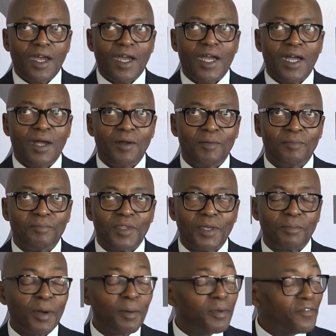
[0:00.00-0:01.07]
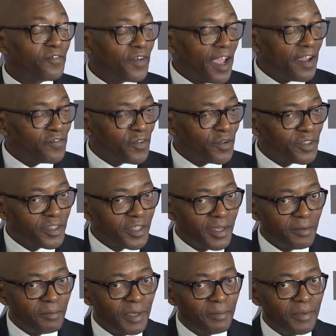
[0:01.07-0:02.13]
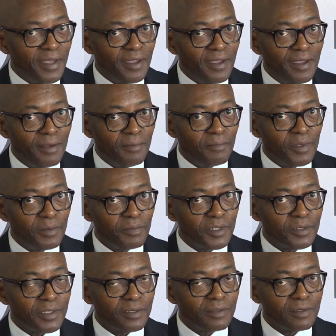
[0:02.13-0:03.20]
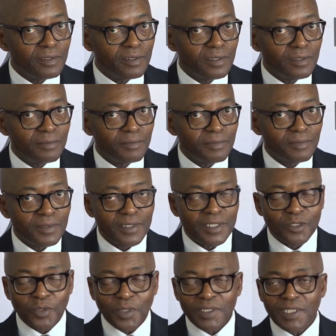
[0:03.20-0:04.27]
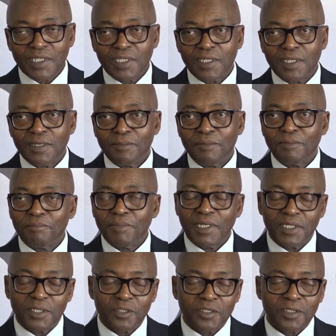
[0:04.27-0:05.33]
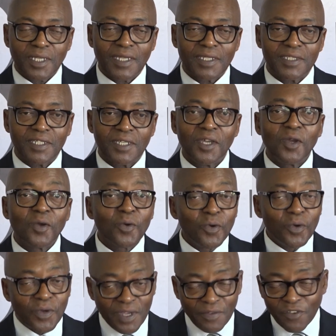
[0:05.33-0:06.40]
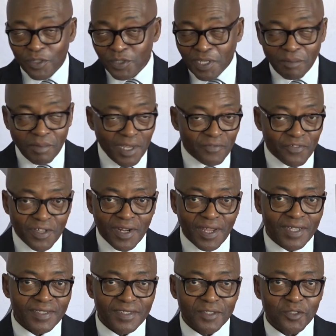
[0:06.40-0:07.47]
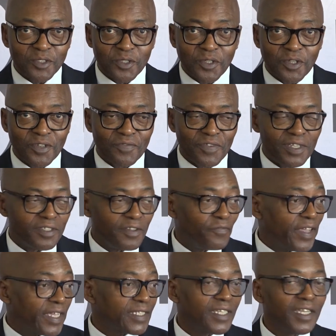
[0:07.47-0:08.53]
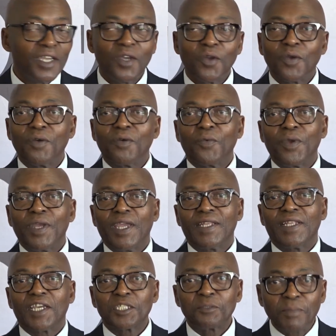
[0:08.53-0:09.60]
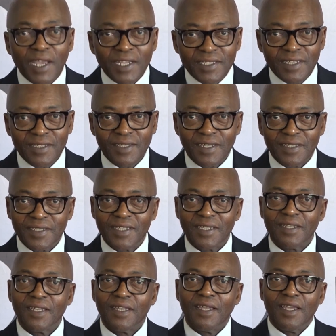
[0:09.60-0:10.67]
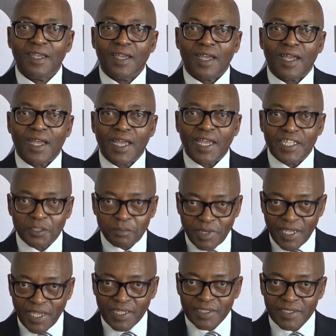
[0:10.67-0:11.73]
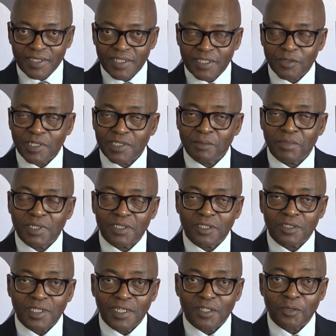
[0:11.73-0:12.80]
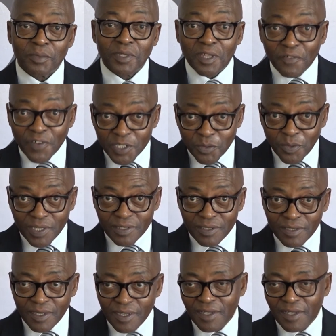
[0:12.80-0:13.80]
Probably 5 with maybe Eswatini Building Society, who have also applied for a license to convert. In fact, we had expected that SBS, Eswatini Building Society, would be the first one